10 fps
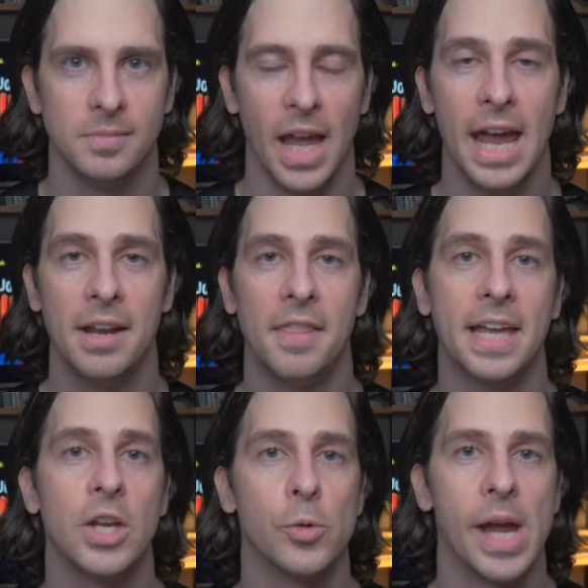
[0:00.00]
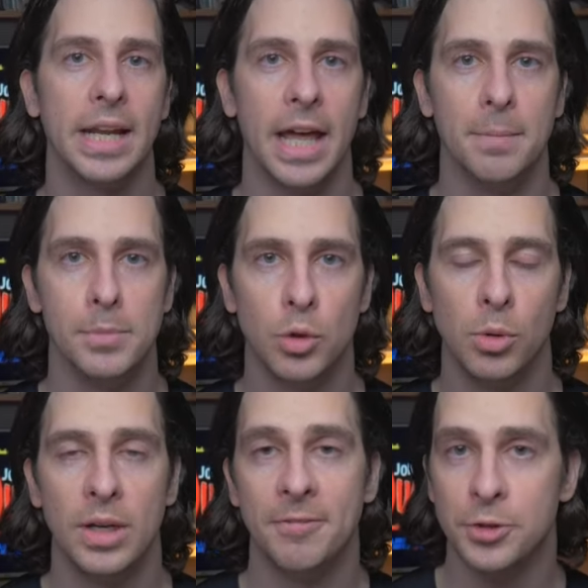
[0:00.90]
And they can create an
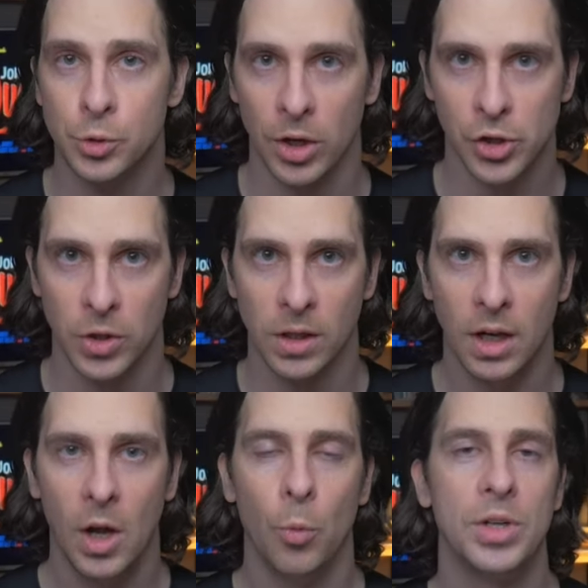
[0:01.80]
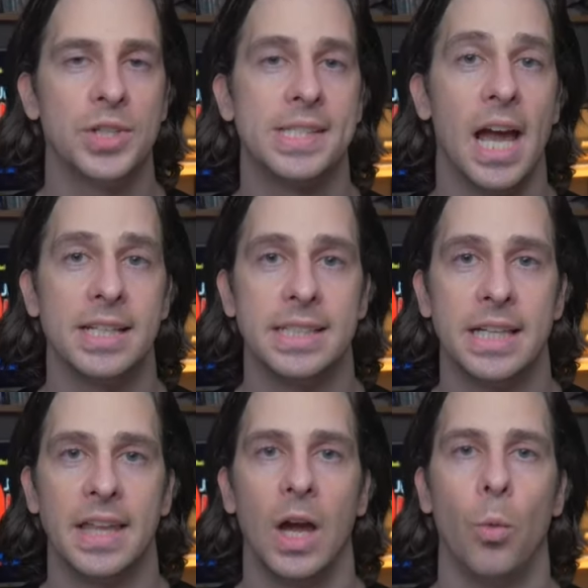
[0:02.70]
immutable infrastructure, which is the
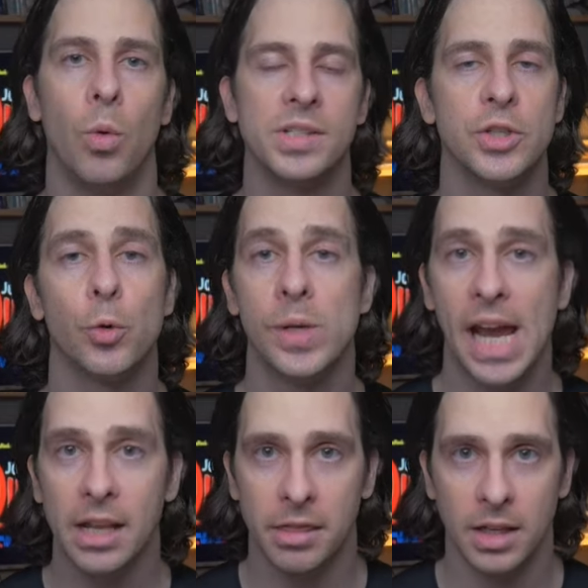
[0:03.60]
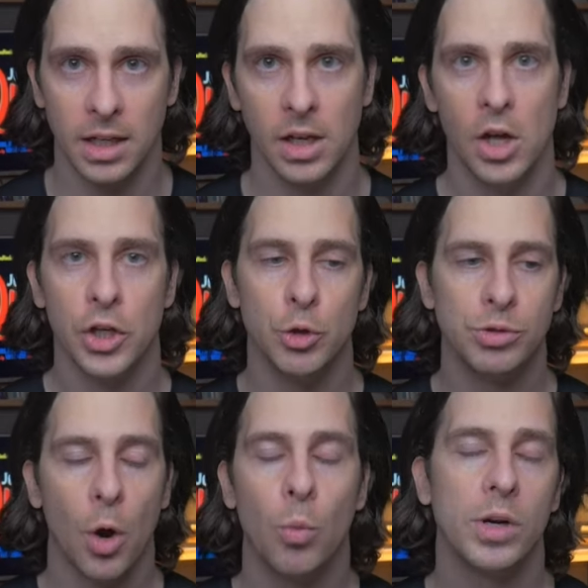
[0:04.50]
idea that once you create a thing, you
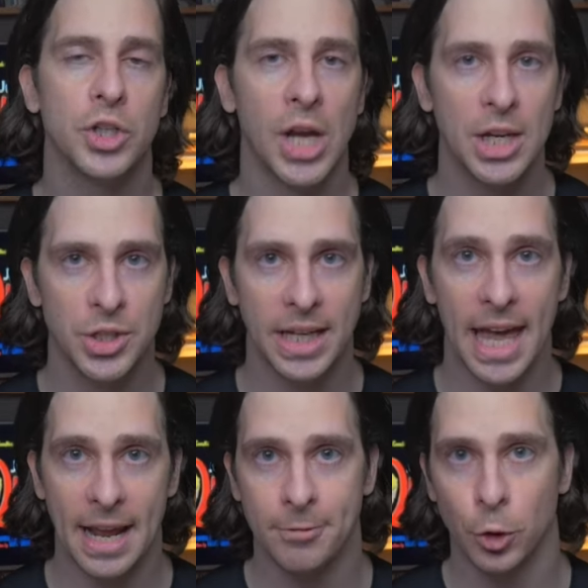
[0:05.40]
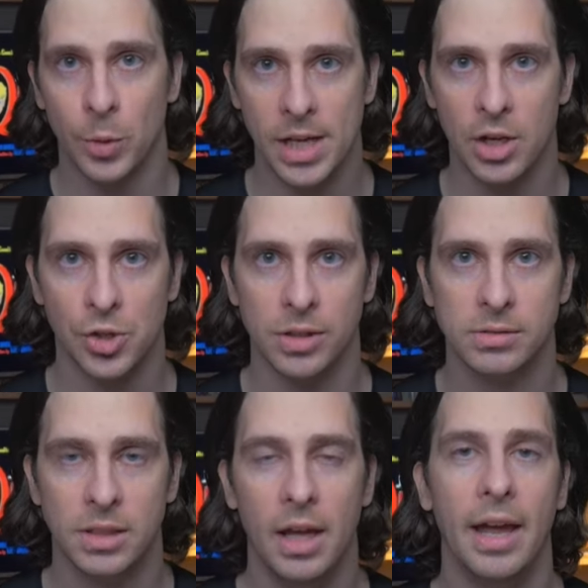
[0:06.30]
don't want to change it again after
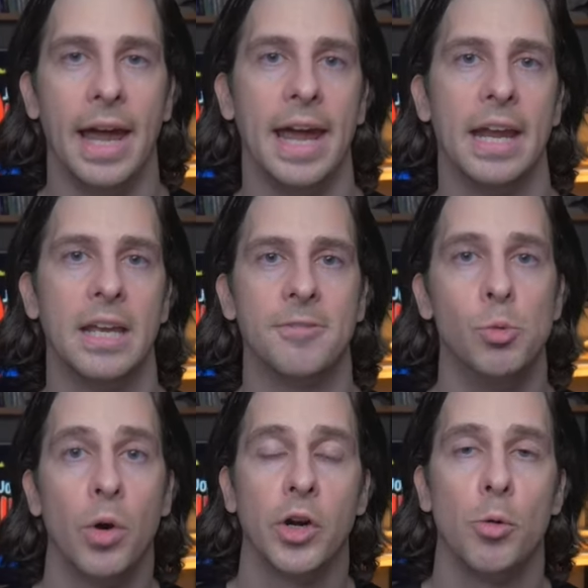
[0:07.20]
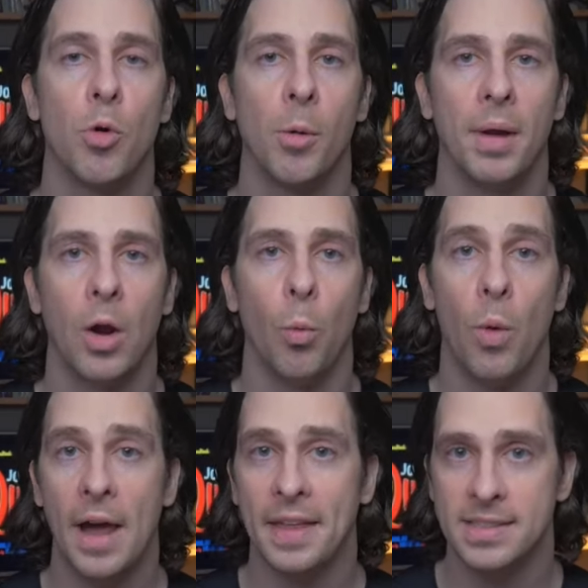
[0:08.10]
creation. And if you want to know more about
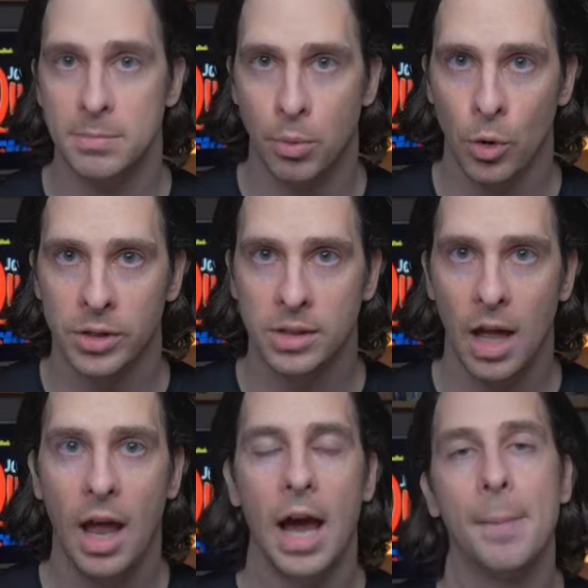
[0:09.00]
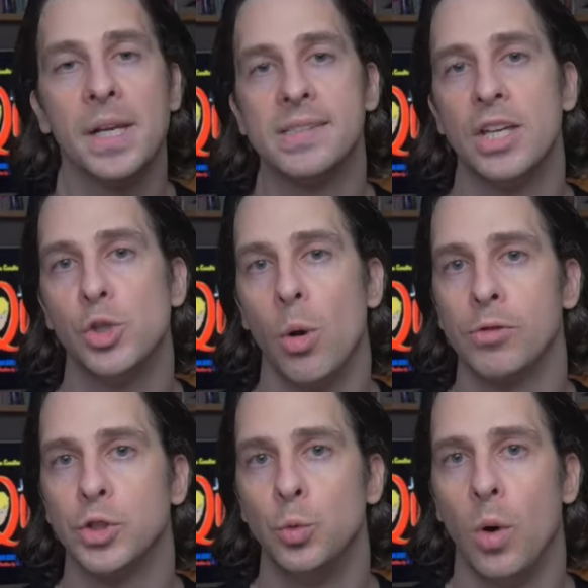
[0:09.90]
why that's important, I'm going to send you over
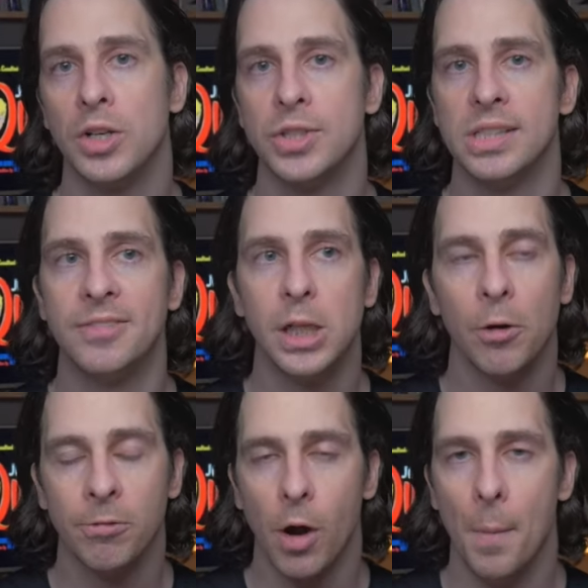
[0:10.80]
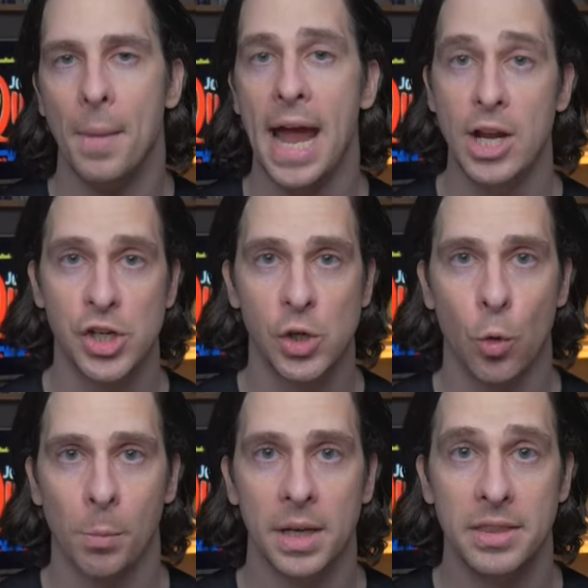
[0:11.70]
to watch this video from
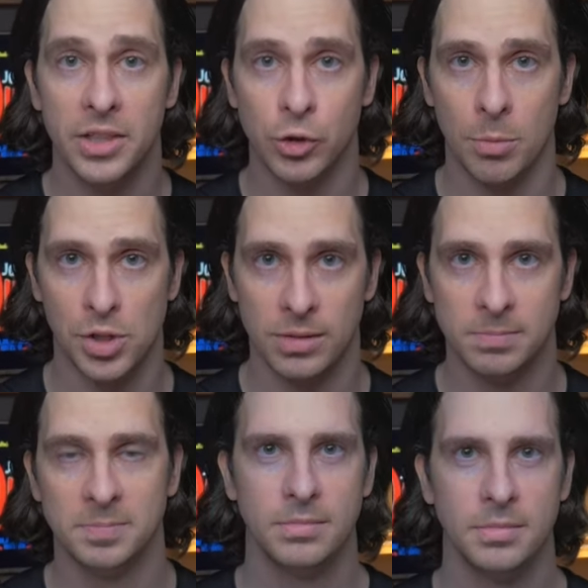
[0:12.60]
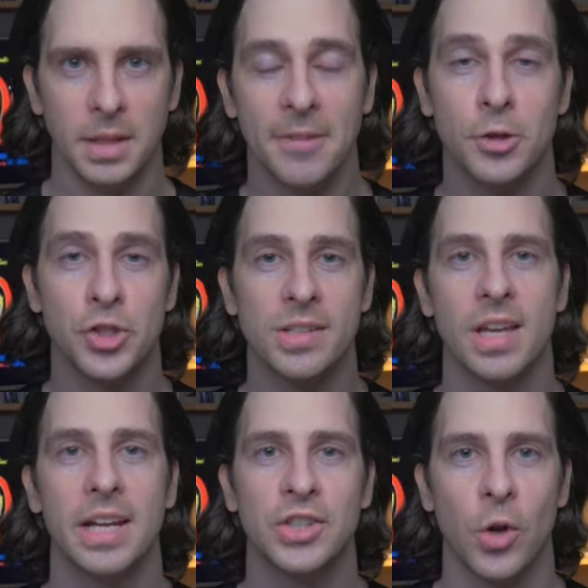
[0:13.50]
HashiCorp in the description. If you're just
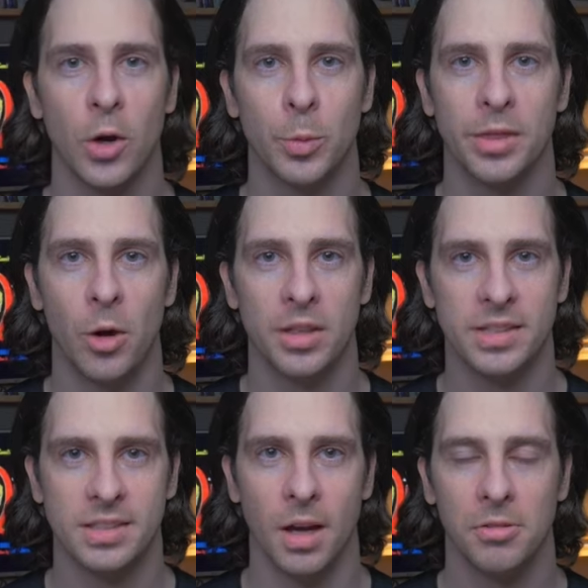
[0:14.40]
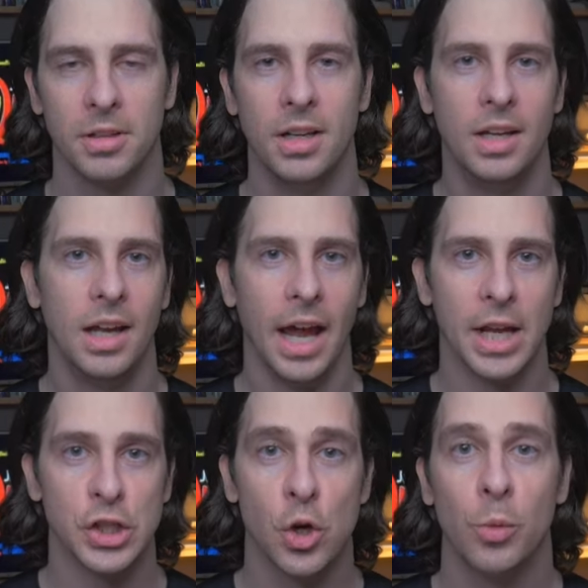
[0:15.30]
getting started with all this stuff
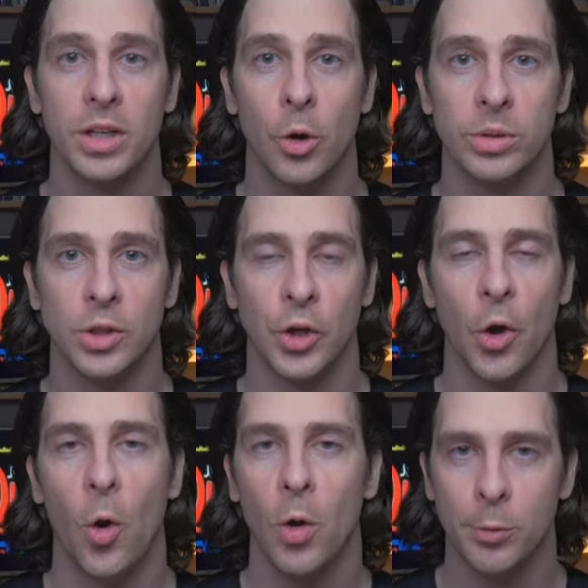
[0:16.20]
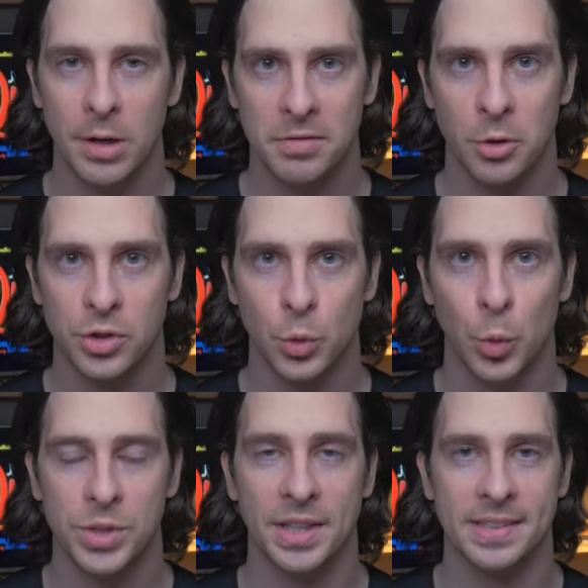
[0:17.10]
and don't want to go and learn all three of those
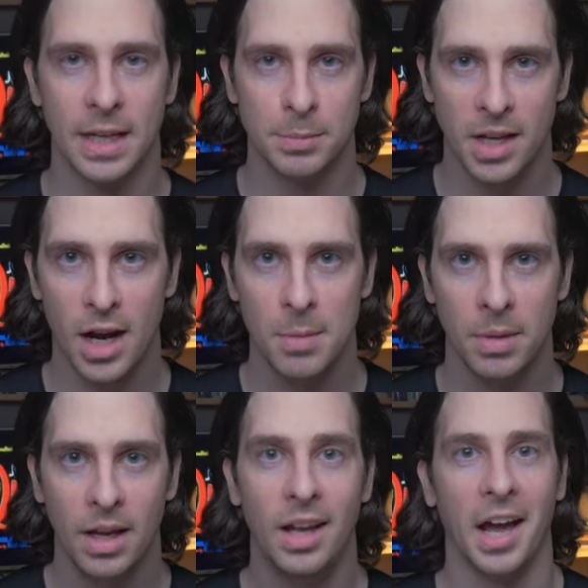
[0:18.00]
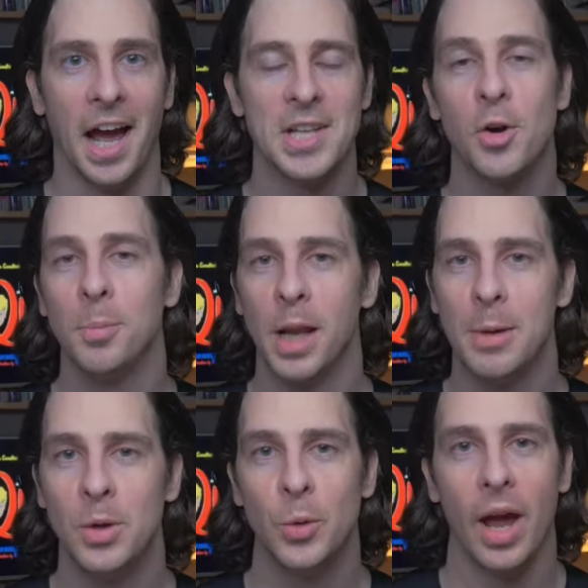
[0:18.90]
tools at the same time, I don't blame you